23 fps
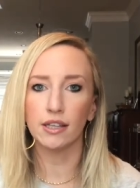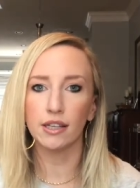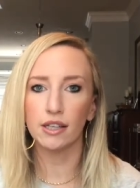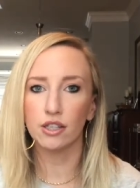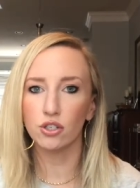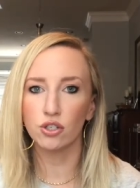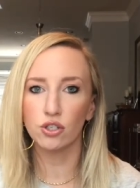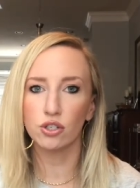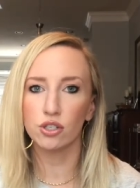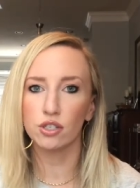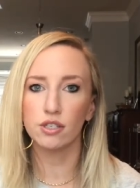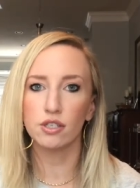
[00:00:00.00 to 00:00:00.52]
Like
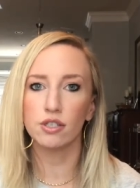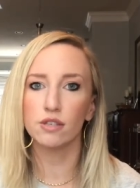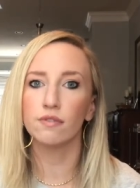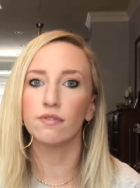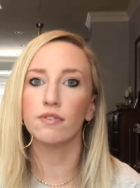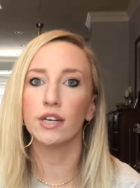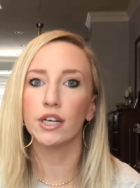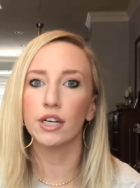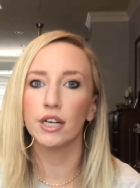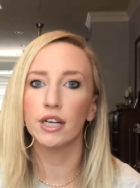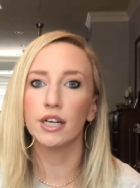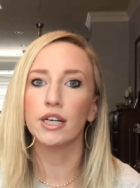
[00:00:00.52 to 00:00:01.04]
it's just a
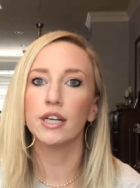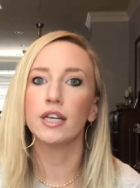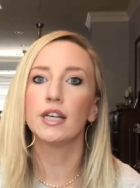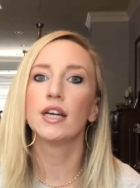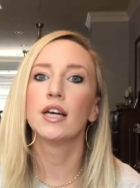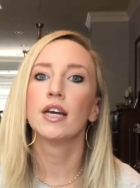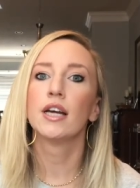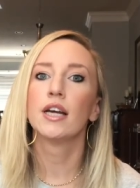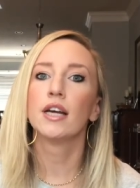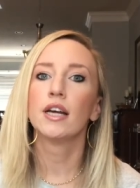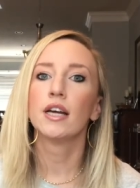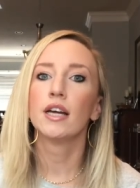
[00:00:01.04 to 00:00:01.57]
very
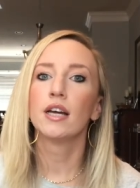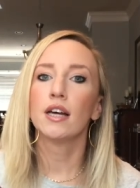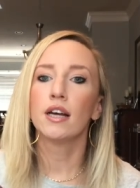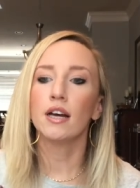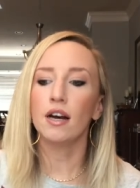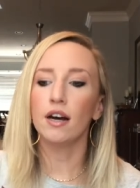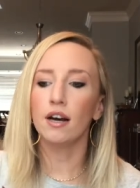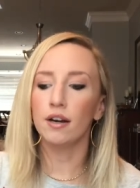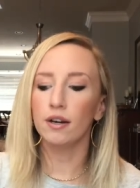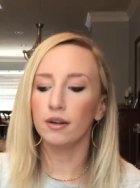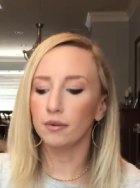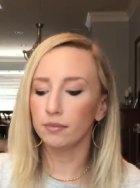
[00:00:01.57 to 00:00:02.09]

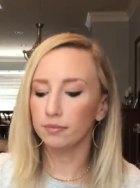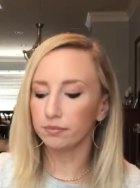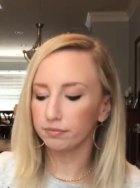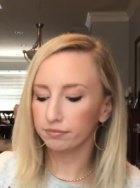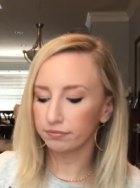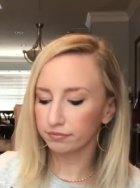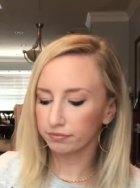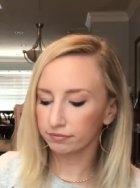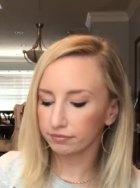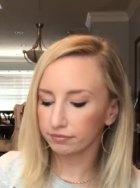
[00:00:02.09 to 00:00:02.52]
um,